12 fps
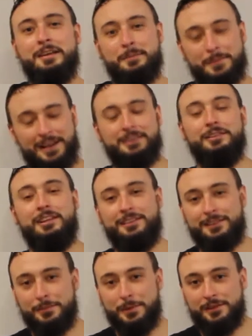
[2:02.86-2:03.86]
but I do like
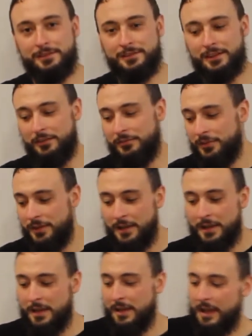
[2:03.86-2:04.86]
the sweeter stuff.
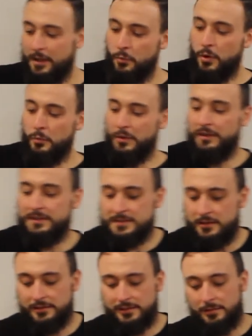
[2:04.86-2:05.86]
And what really
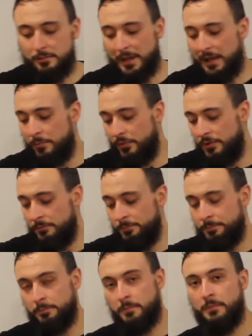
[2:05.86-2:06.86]
sells this bad boy
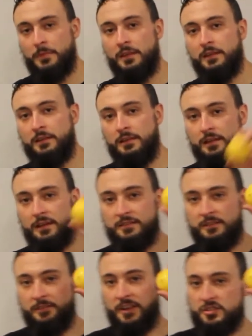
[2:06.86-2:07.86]
is
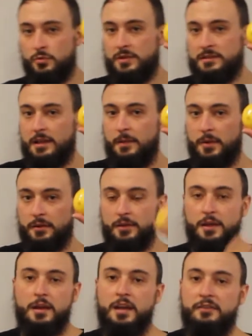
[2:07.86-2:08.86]
a fresh squeezed lemon.
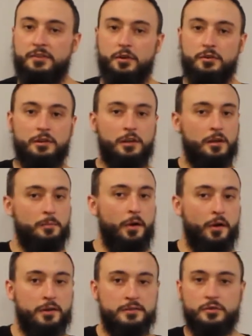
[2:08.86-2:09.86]
If you go to a lot of
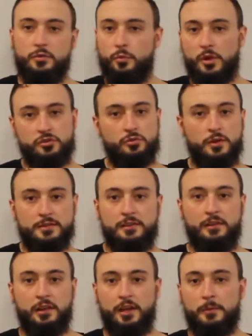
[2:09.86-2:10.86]
bars, restaurants,
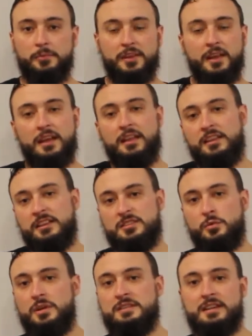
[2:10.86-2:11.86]
clubs, they
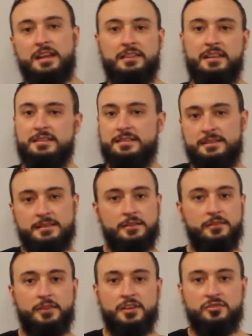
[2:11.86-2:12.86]
squeeze it and it sits in the
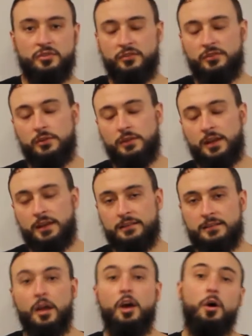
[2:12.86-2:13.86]
fridge for a few
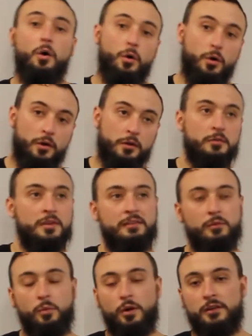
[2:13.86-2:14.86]
days. Or
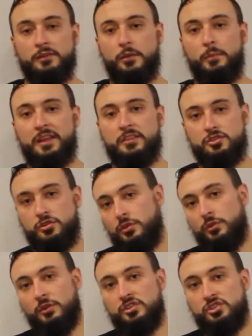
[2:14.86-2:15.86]
even worse, they'll buy the
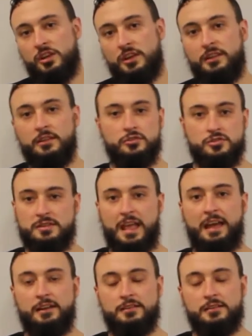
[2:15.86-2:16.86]
sugary shit and they'll just
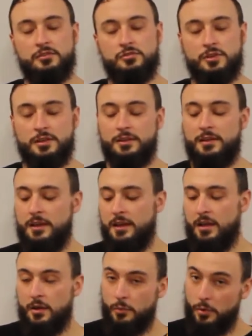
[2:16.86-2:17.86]
add it to the drink.
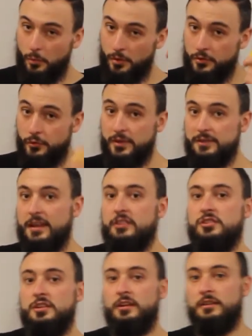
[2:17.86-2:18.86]
What we're doing is
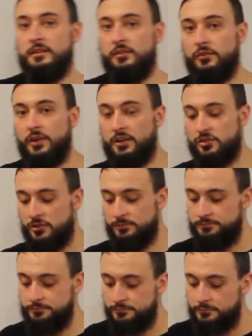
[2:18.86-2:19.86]
actually cutting this fresh.
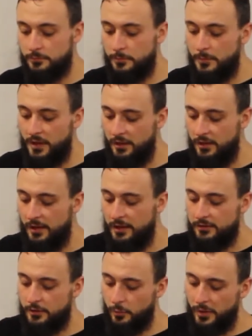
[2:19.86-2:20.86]

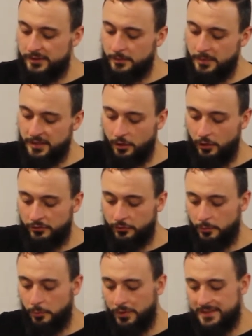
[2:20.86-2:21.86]
So the recipe calls
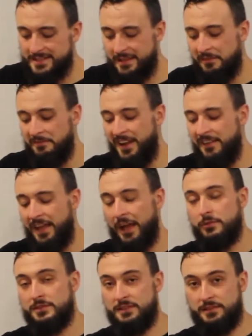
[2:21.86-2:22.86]
for 0.75
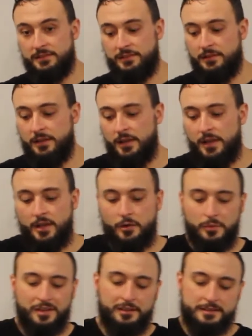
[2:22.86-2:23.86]
ounces.
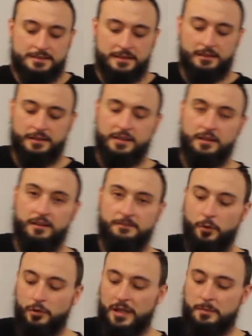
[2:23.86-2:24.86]
Realistically, a
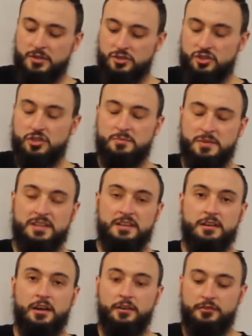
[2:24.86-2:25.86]
full lemon should be
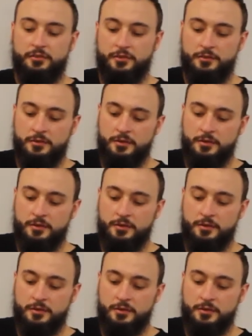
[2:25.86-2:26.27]
enough.